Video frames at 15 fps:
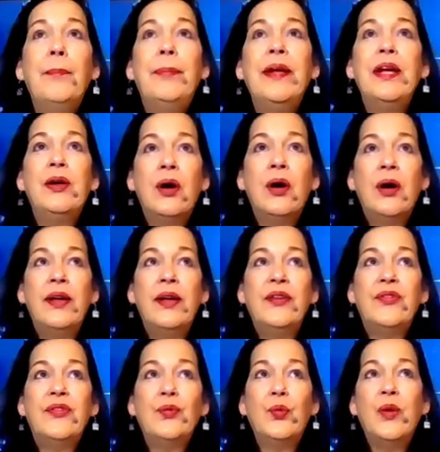
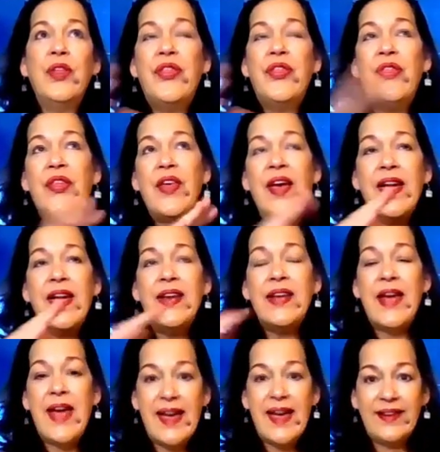because with that
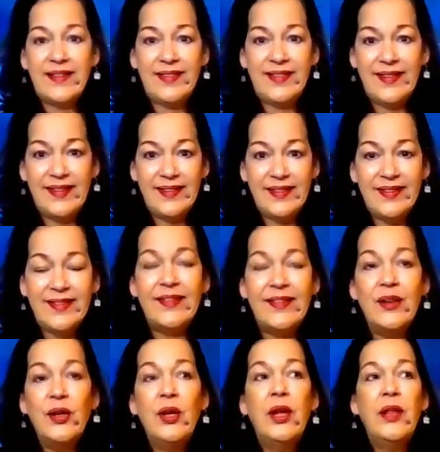
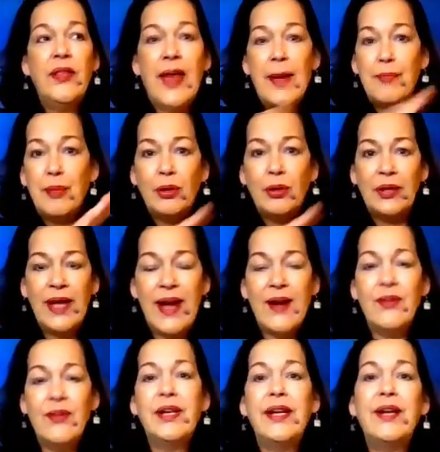axis, that
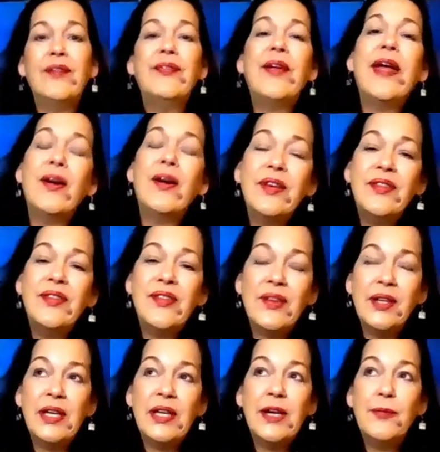polarity of Aries
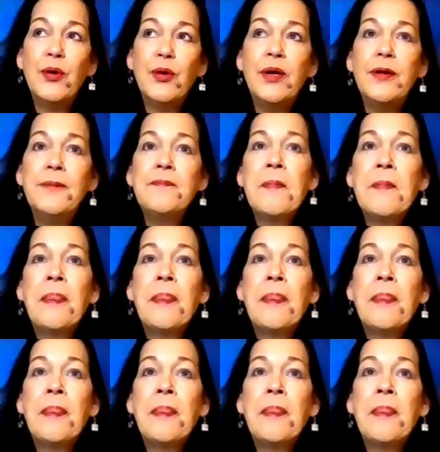and Libra,